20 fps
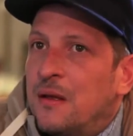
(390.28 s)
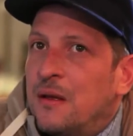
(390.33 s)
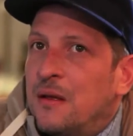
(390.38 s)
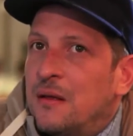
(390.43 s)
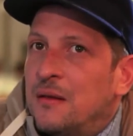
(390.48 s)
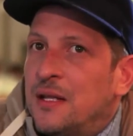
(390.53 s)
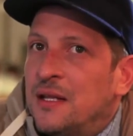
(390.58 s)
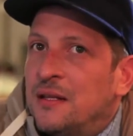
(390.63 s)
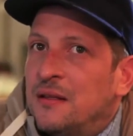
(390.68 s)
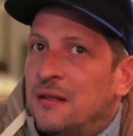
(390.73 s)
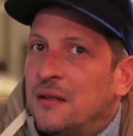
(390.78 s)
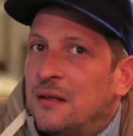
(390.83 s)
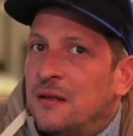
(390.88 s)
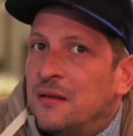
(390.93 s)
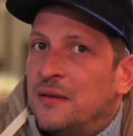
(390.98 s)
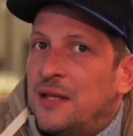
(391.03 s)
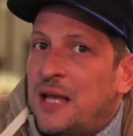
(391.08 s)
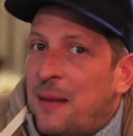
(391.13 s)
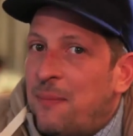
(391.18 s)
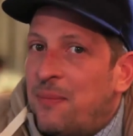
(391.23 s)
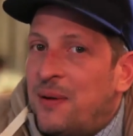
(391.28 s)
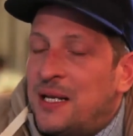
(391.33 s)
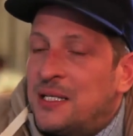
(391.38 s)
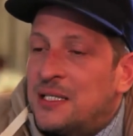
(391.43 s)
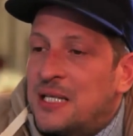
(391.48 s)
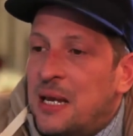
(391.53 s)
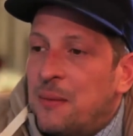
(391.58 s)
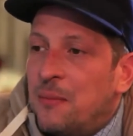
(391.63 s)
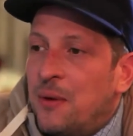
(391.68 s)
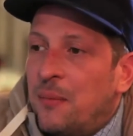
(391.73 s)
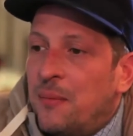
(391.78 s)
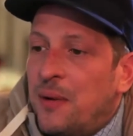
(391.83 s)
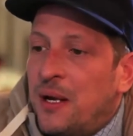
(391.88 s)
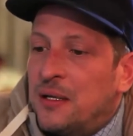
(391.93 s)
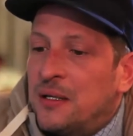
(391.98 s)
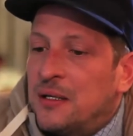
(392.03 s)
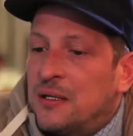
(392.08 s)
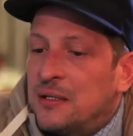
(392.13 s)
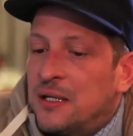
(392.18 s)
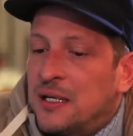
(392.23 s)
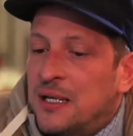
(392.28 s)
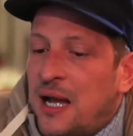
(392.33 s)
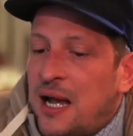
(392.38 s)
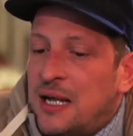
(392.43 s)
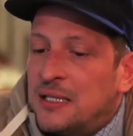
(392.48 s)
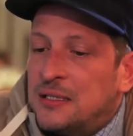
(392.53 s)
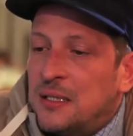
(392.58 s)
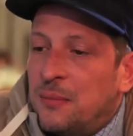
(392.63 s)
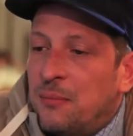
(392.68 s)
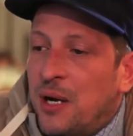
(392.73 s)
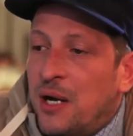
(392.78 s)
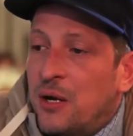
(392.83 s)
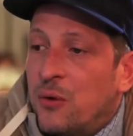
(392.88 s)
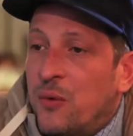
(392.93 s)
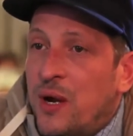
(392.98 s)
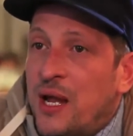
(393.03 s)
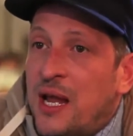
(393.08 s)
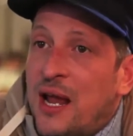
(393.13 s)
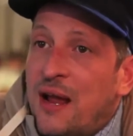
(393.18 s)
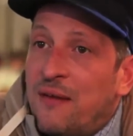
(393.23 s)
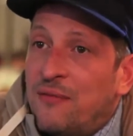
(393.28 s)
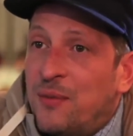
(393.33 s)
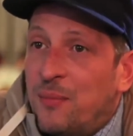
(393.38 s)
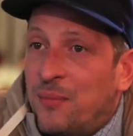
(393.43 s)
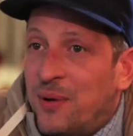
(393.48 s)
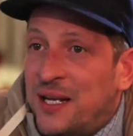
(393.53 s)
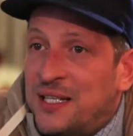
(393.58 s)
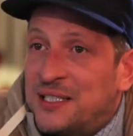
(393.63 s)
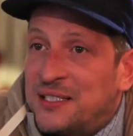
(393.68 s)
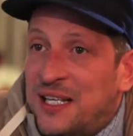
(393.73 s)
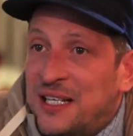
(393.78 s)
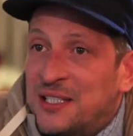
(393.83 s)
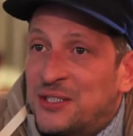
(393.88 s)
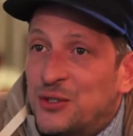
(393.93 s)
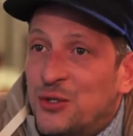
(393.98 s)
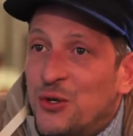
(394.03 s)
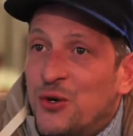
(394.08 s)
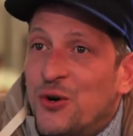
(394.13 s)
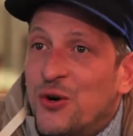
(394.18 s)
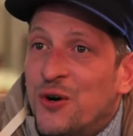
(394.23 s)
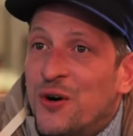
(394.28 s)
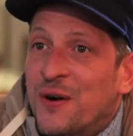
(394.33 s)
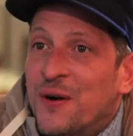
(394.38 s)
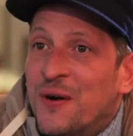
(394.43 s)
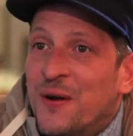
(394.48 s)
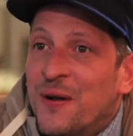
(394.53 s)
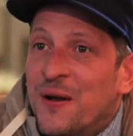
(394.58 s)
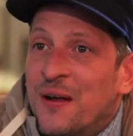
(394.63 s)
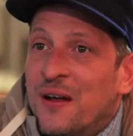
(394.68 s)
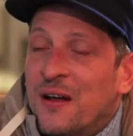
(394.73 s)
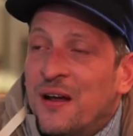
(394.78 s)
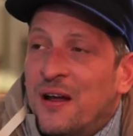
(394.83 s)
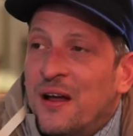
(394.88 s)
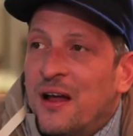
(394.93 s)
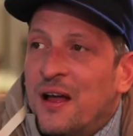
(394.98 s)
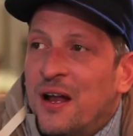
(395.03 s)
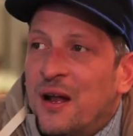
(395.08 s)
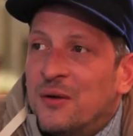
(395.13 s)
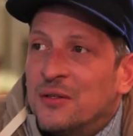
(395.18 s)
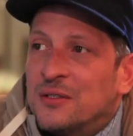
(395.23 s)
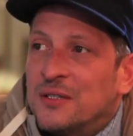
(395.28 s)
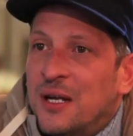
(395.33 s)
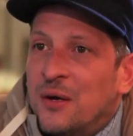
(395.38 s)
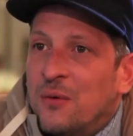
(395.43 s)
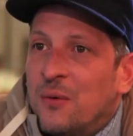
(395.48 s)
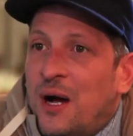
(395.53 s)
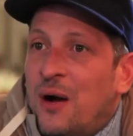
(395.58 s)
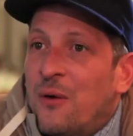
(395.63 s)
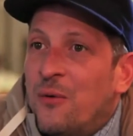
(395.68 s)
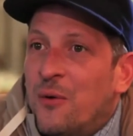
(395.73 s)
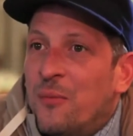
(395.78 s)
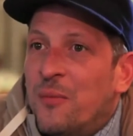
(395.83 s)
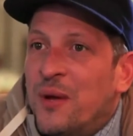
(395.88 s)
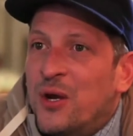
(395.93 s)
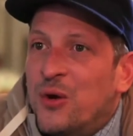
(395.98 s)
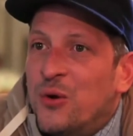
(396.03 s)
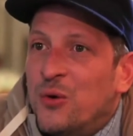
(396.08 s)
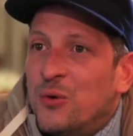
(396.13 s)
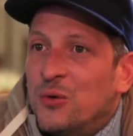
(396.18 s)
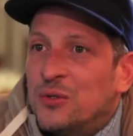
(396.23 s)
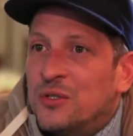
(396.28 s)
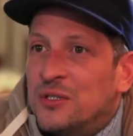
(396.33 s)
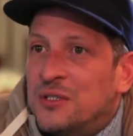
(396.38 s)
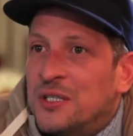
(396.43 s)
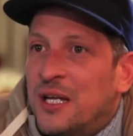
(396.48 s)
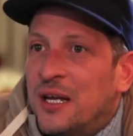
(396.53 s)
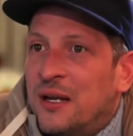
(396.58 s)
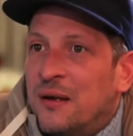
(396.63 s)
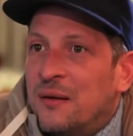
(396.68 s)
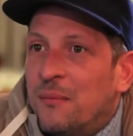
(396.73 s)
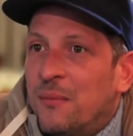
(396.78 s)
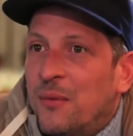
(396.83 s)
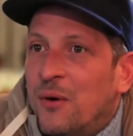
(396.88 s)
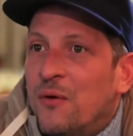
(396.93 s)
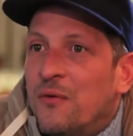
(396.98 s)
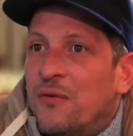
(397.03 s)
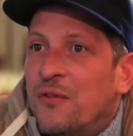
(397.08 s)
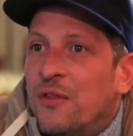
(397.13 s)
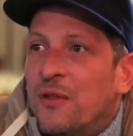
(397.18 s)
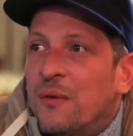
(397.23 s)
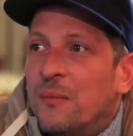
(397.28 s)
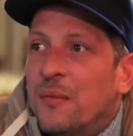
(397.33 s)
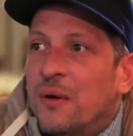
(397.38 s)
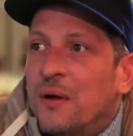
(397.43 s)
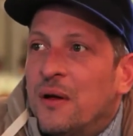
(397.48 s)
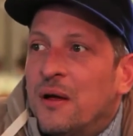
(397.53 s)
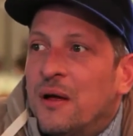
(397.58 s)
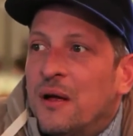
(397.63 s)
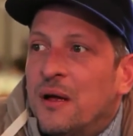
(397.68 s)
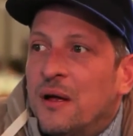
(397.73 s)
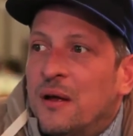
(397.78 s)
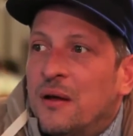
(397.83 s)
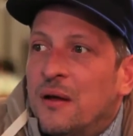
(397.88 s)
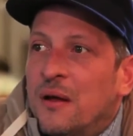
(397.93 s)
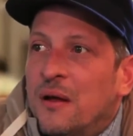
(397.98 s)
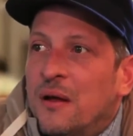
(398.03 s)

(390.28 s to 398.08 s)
then that place came up, and the guy said, by the way, I have the place next door. And I was like, wow, it would be cool to take both of them, and